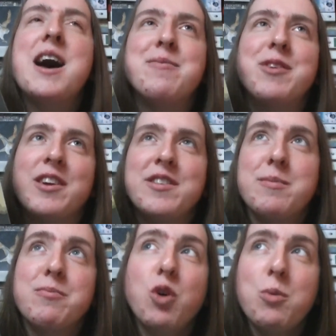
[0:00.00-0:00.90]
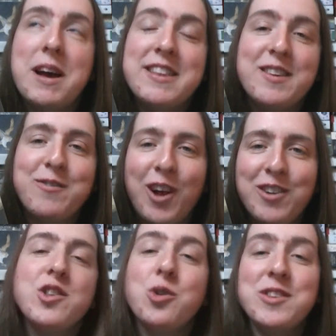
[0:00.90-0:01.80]
There is romance
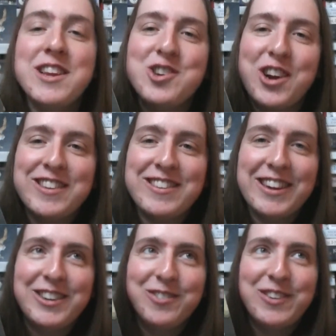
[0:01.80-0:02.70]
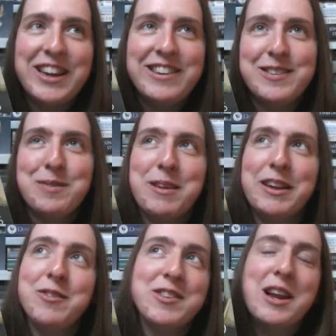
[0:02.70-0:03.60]
involved. So it was interesting to read something
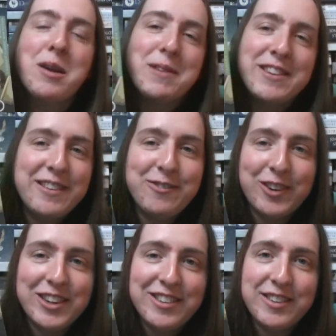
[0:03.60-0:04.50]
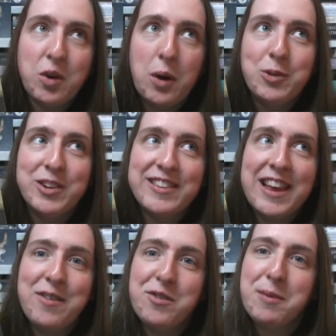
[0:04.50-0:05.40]
that was a little bit different, though I wouldn't say
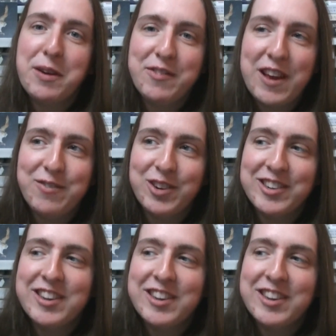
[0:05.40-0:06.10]
it was my favourite